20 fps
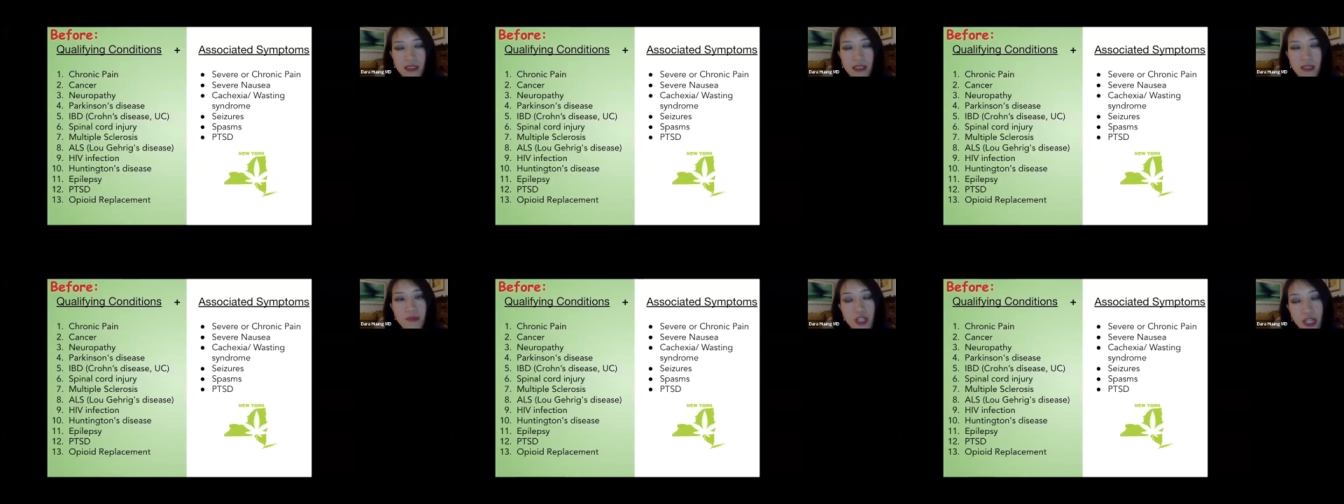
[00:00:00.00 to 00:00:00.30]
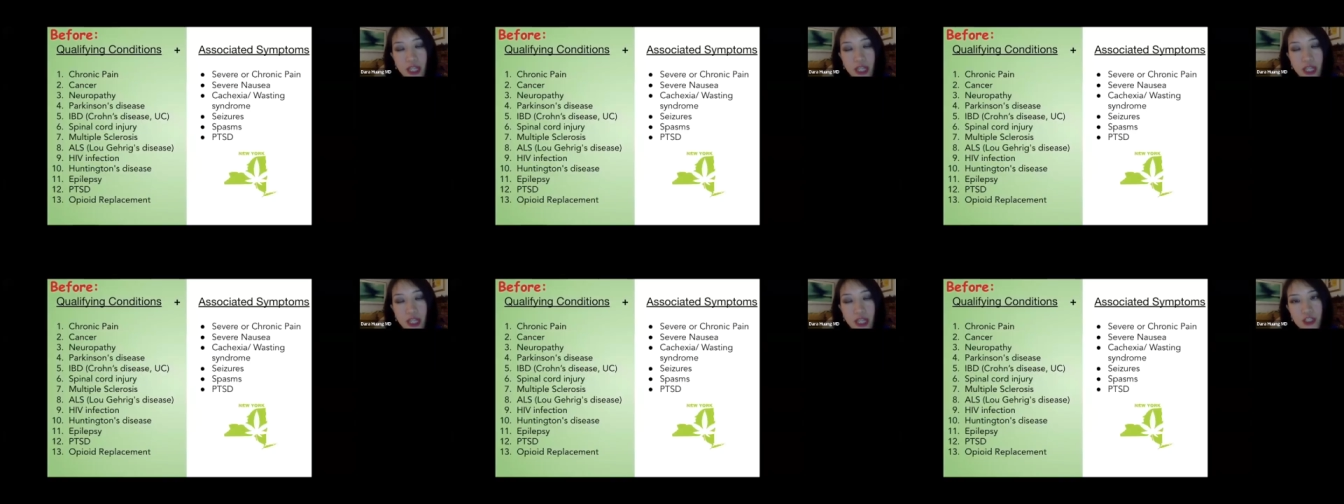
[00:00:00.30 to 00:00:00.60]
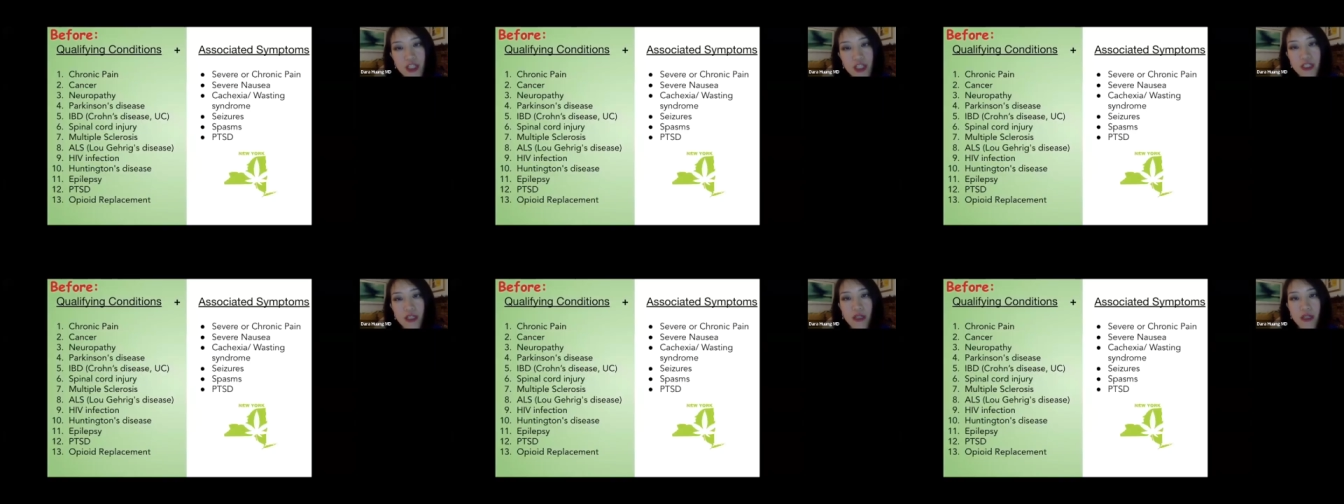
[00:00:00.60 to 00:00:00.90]
Some
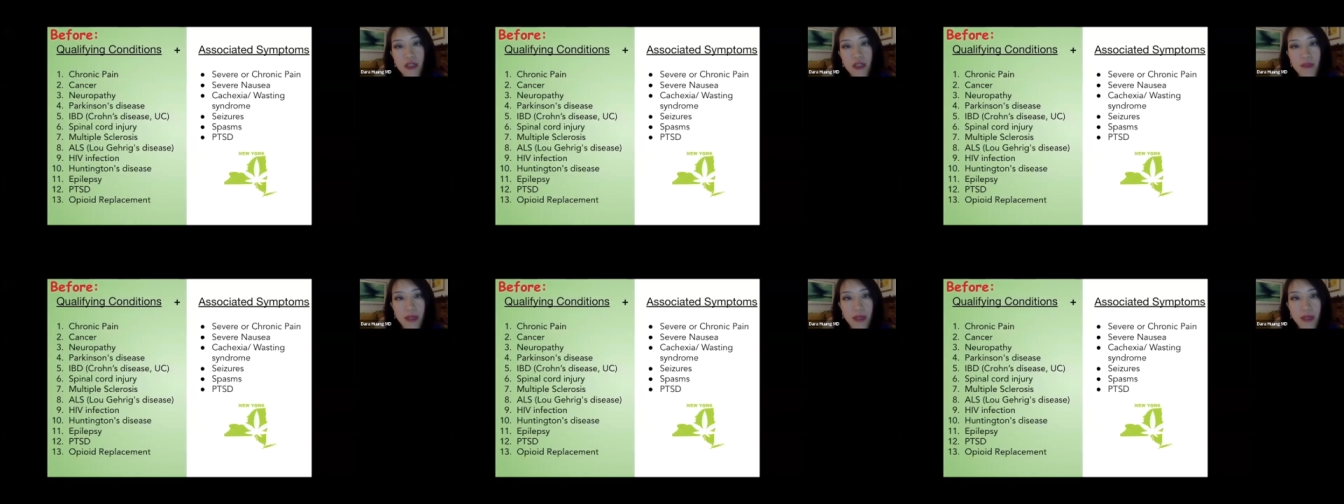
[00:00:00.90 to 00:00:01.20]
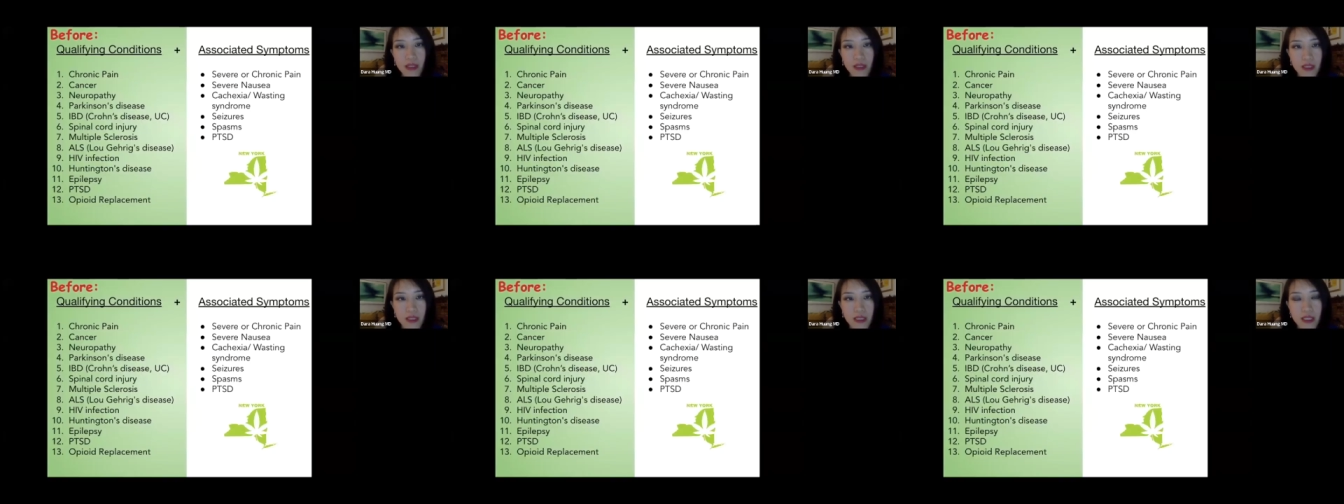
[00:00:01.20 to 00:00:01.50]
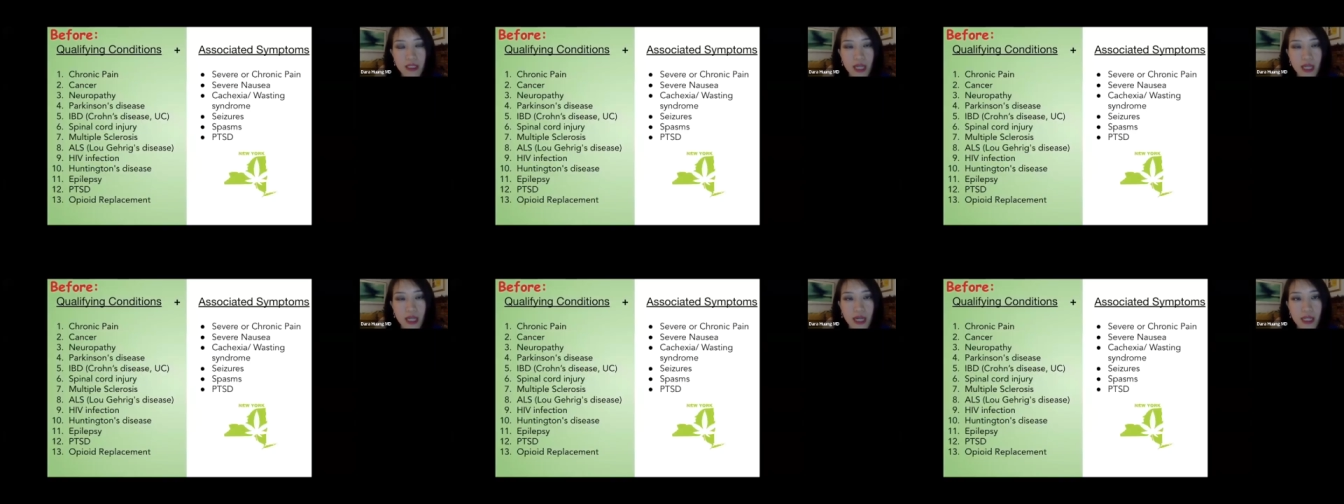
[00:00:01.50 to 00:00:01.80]
changes on the
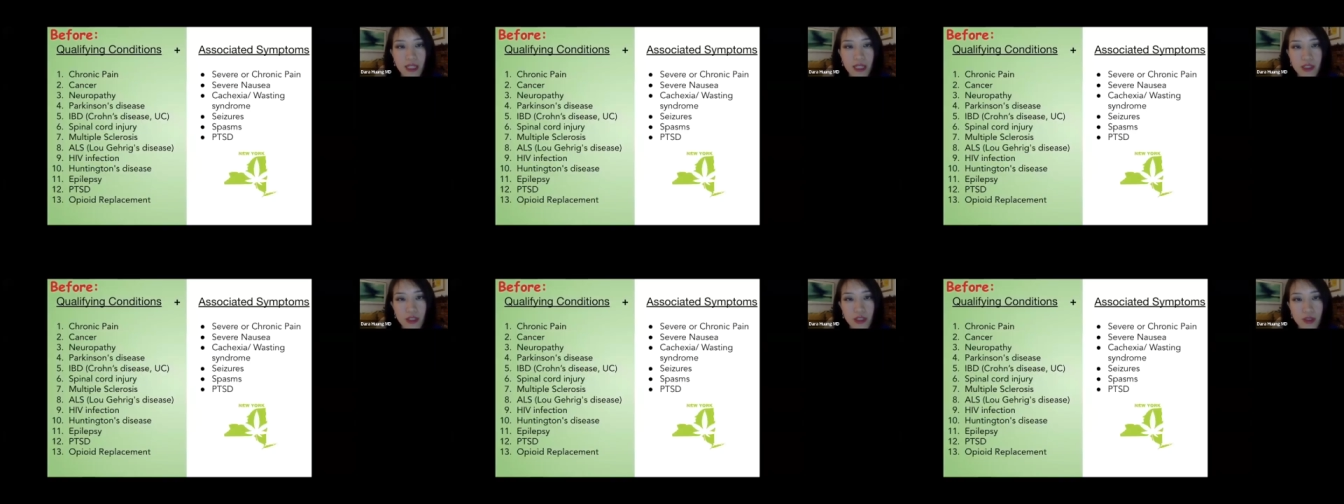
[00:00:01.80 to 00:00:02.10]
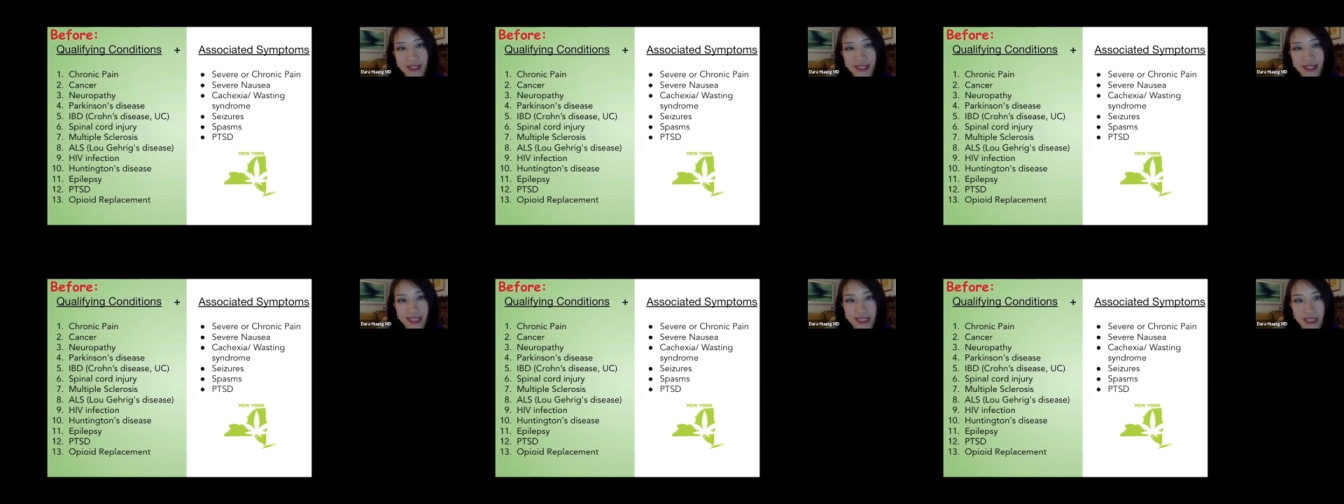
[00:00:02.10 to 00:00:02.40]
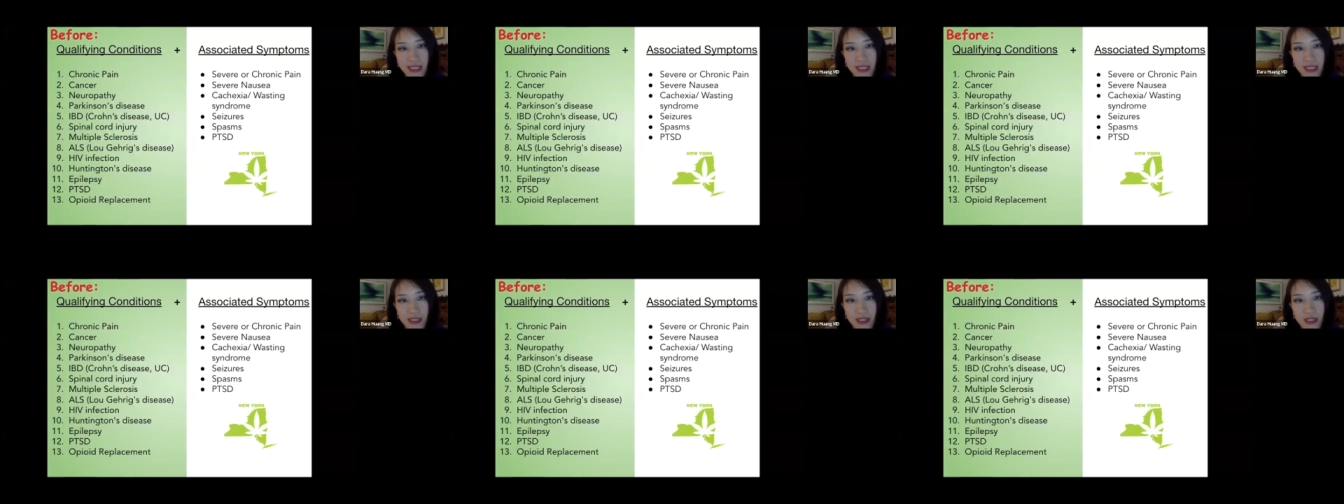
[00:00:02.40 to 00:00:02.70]
medical side.
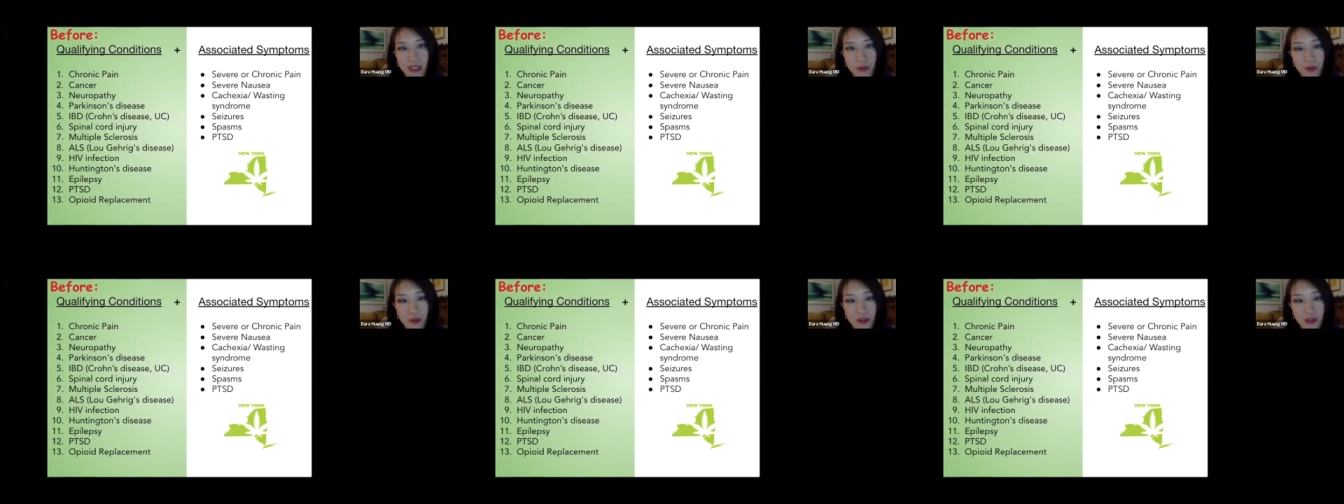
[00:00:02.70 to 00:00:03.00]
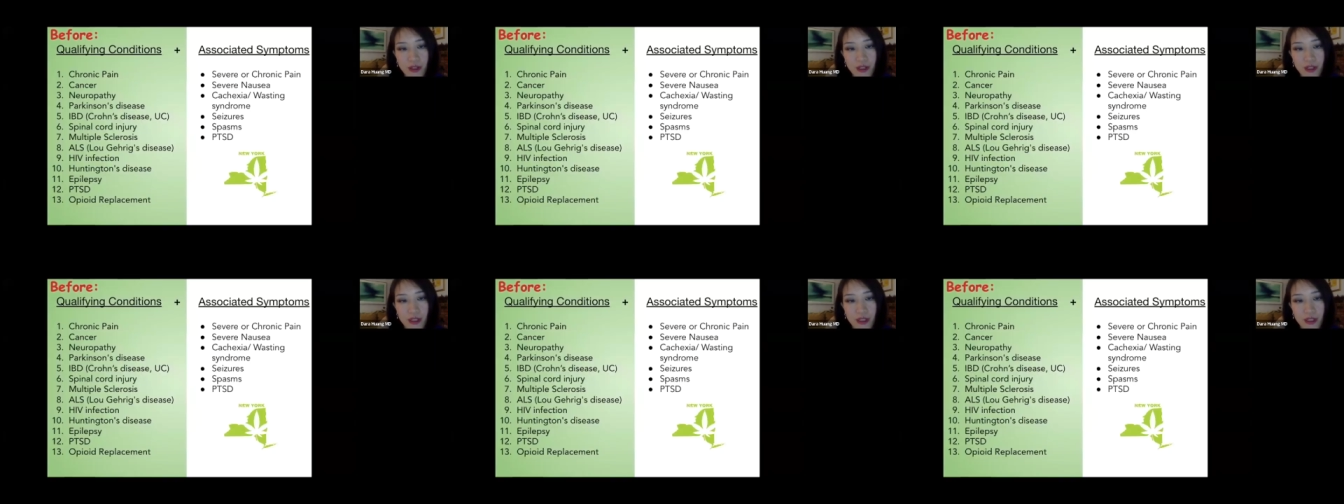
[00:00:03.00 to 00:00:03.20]
Previously, there